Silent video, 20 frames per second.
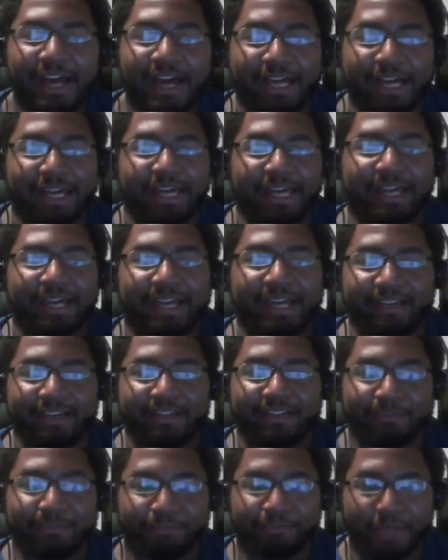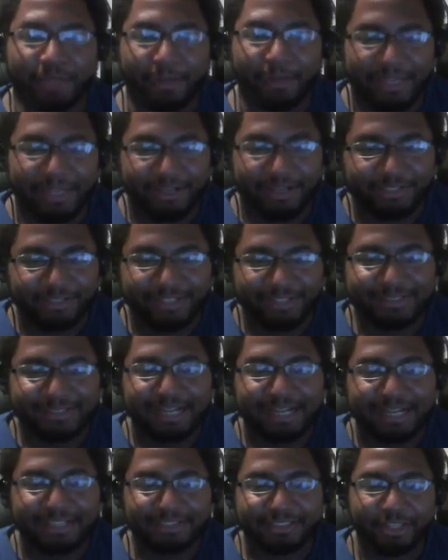and apparently is
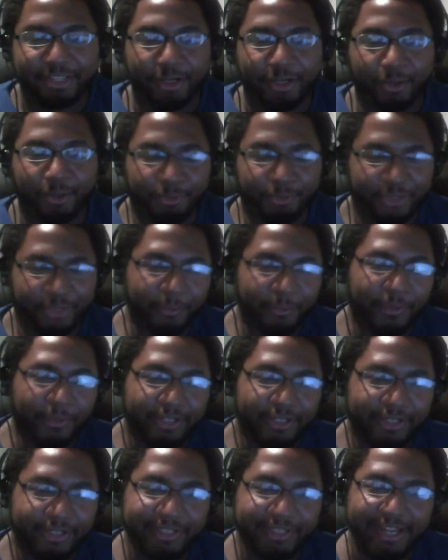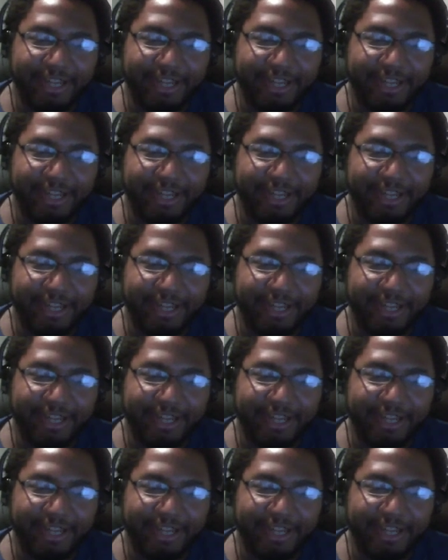not the only one,